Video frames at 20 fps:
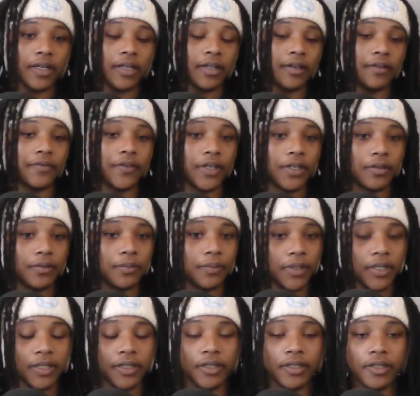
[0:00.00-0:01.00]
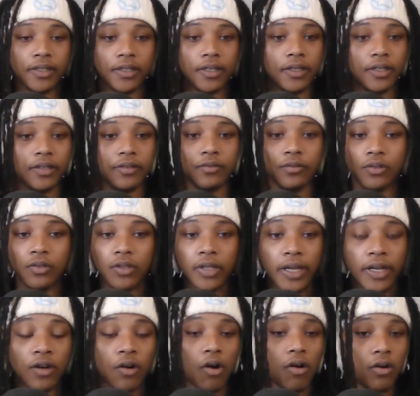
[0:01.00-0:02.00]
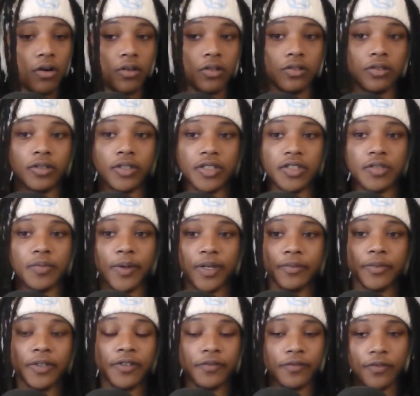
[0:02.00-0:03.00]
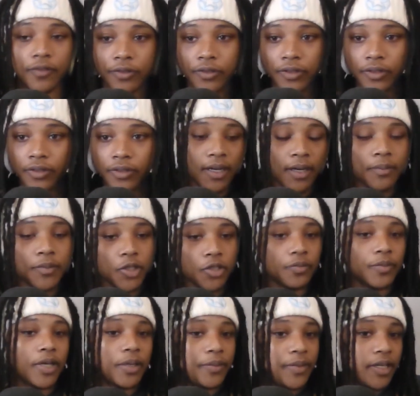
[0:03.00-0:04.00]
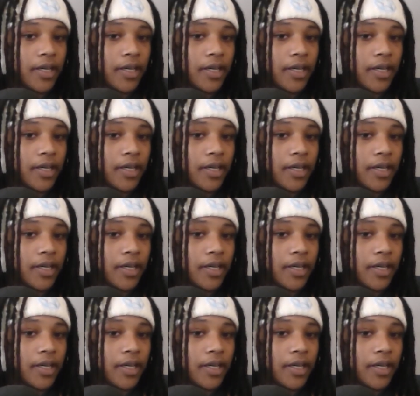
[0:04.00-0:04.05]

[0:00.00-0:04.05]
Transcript: if they'll play a role at all in Spider-Man 4. I'm sure maybe